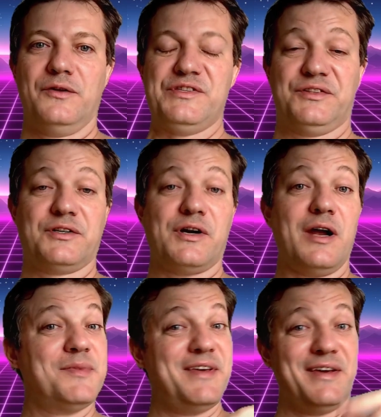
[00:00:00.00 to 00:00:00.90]

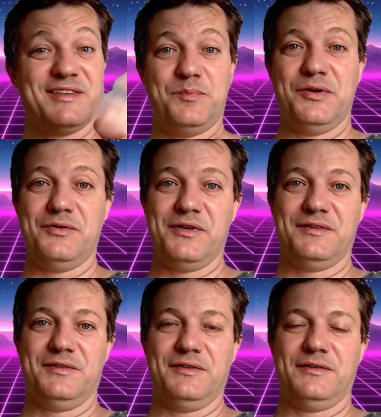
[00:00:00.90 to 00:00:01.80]
describe their
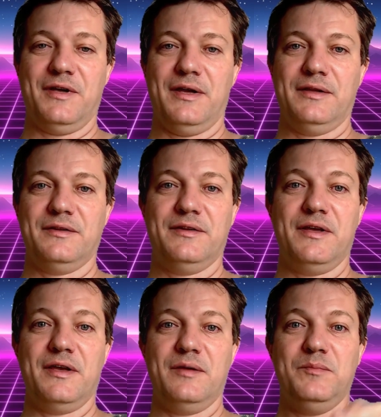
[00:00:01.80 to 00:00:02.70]
experiences and
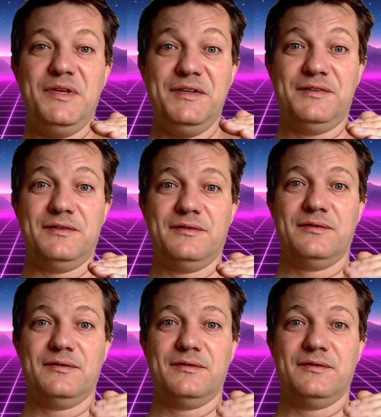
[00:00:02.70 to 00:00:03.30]
they miss